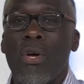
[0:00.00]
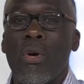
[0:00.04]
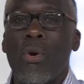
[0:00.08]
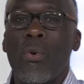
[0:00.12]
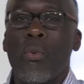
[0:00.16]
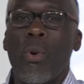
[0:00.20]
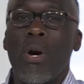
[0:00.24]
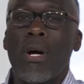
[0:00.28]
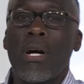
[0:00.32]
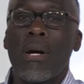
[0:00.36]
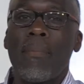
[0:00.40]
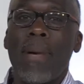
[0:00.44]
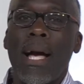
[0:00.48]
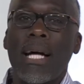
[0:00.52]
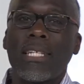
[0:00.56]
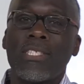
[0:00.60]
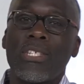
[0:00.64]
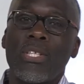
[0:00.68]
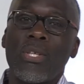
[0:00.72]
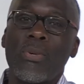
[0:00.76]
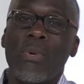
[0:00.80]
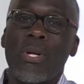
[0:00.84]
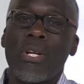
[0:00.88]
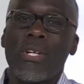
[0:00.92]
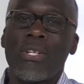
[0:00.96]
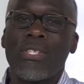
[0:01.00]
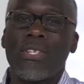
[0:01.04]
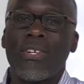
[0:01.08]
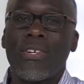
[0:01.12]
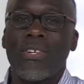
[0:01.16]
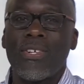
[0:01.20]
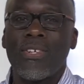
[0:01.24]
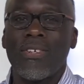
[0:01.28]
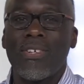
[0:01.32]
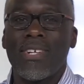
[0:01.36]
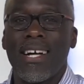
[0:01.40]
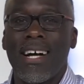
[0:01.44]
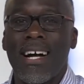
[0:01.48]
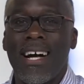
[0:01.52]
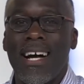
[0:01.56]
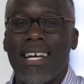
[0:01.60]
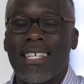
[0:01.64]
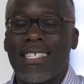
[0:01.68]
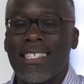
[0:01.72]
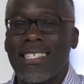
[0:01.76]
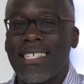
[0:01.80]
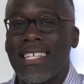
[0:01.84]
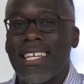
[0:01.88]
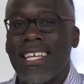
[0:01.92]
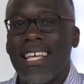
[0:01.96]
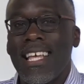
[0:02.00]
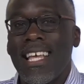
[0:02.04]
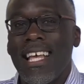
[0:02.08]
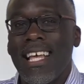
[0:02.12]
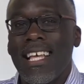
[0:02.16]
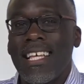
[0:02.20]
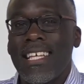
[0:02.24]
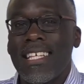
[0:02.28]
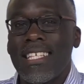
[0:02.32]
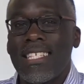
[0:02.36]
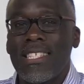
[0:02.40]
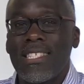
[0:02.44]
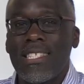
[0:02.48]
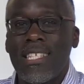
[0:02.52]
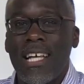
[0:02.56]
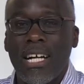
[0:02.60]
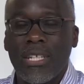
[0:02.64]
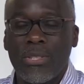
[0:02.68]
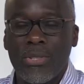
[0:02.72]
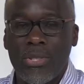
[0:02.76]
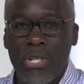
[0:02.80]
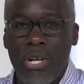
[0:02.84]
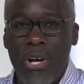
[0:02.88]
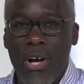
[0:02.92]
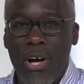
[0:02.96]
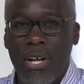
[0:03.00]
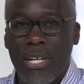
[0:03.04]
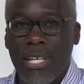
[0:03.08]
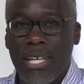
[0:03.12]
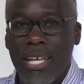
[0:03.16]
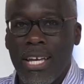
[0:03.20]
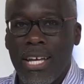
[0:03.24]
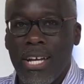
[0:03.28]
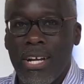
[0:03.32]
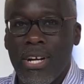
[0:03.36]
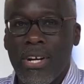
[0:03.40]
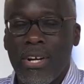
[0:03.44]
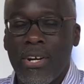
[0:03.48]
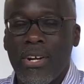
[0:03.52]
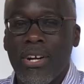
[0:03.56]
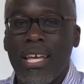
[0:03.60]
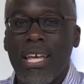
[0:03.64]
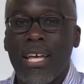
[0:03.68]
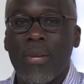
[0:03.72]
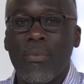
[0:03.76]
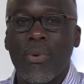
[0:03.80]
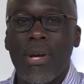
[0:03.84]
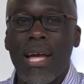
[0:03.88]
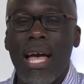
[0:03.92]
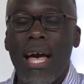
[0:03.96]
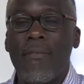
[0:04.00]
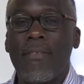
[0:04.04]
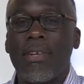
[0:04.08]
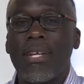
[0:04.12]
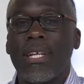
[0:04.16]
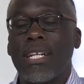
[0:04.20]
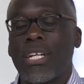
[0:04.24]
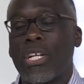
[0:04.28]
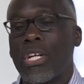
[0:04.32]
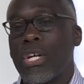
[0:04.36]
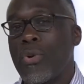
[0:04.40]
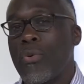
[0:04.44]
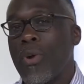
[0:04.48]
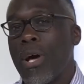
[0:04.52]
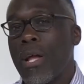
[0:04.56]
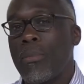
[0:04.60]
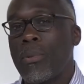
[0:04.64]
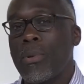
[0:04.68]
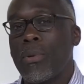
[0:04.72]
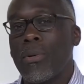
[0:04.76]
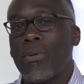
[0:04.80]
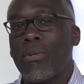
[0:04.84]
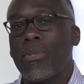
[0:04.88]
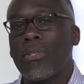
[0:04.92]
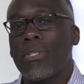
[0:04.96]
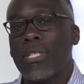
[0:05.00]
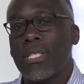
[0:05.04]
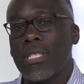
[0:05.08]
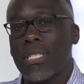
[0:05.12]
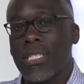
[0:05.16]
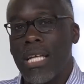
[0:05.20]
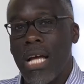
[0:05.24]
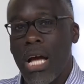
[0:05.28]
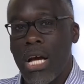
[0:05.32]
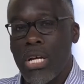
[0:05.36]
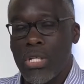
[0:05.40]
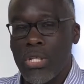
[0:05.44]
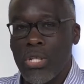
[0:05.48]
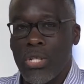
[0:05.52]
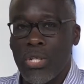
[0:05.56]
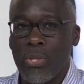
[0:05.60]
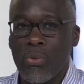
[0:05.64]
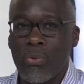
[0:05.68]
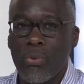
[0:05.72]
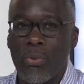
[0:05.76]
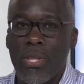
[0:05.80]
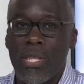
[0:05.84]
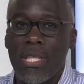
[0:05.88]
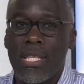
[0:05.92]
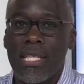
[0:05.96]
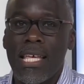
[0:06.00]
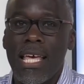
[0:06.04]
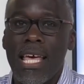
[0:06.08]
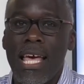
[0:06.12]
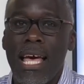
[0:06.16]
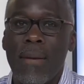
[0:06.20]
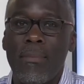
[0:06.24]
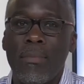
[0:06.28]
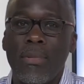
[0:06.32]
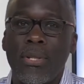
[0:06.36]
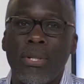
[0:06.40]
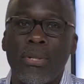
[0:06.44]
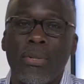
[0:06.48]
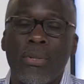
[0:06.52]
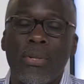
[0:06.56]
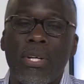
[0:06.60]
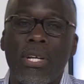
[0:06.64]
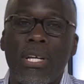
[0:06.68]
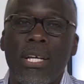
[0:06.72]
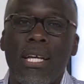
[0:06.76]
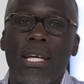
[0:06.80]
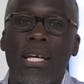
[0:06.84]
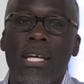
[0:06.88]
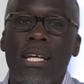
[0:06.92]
Welcome back to the Winner's Circle, guys. Dr. Sean here, and we're having an incredible discussion with Tam Luc.